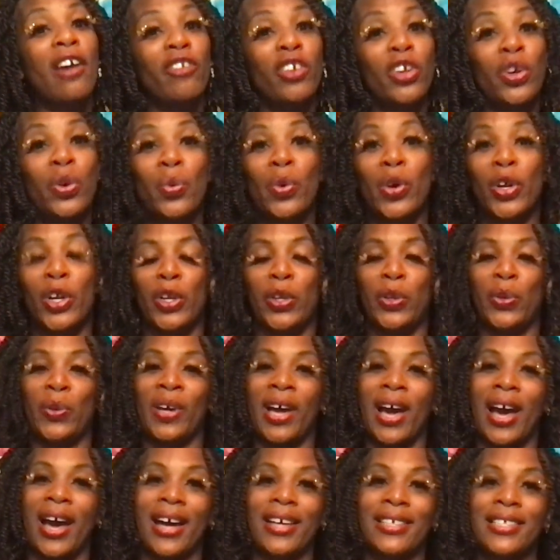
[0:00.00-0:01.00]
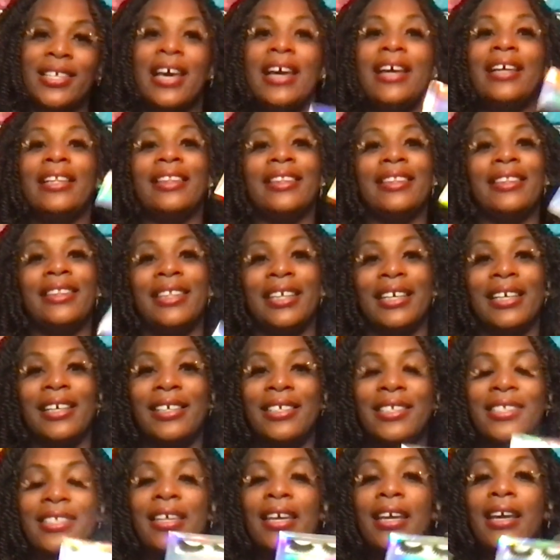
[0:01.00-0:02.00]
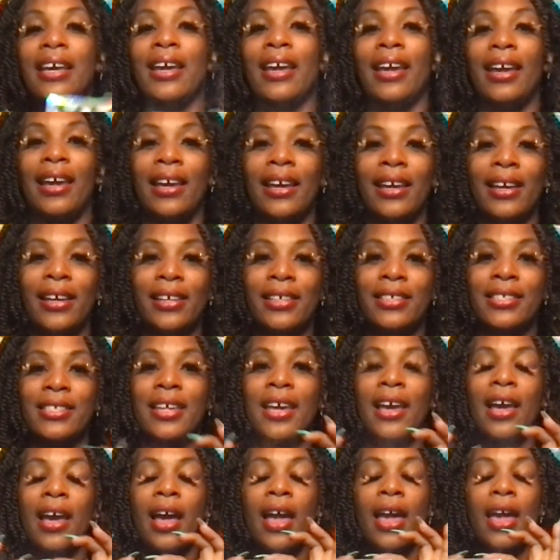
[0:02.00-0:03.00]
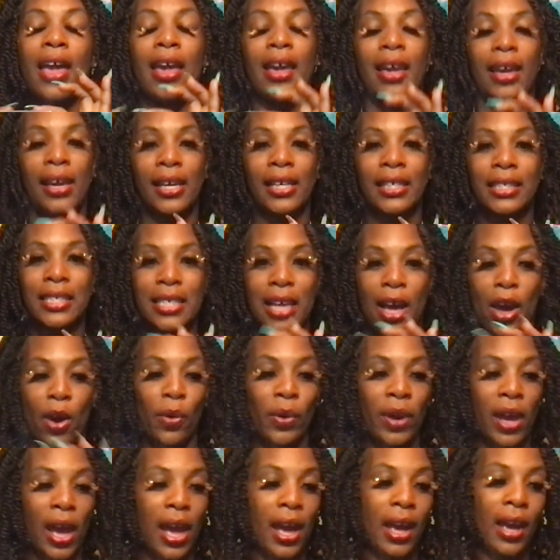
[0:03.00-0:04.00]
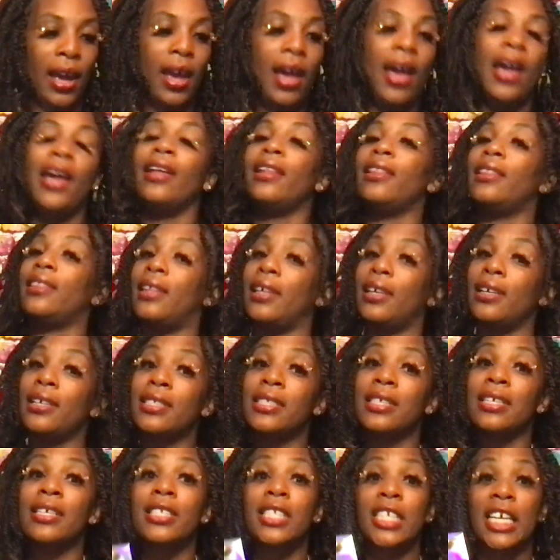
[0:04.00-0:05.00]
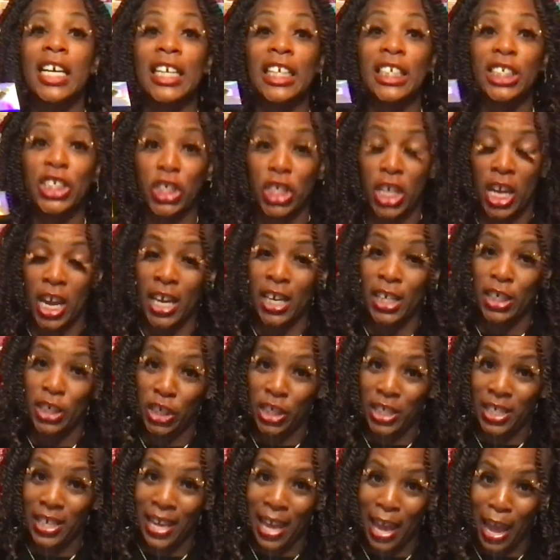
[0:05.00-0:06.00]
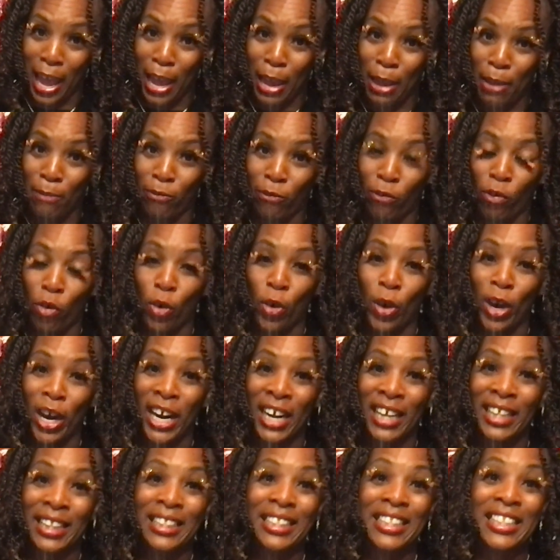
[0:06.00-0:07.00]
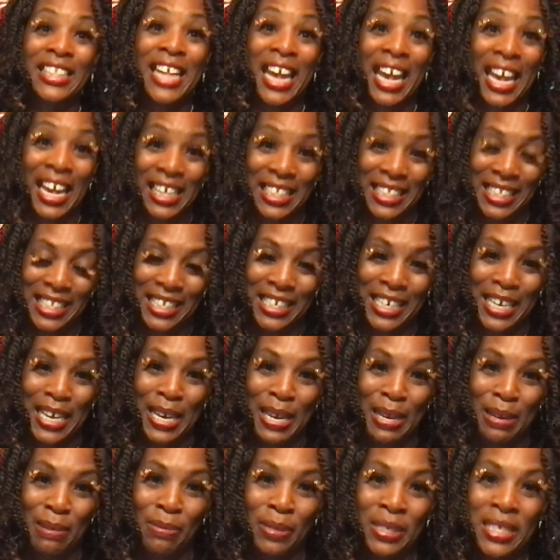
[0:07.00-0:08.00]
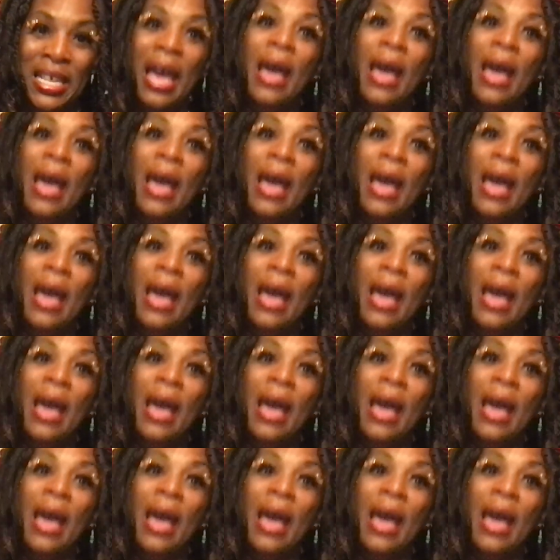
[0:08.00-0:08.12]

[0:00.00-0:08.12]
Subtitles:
you want to do, guys, this is it, okay? This is going to change the game for dance teams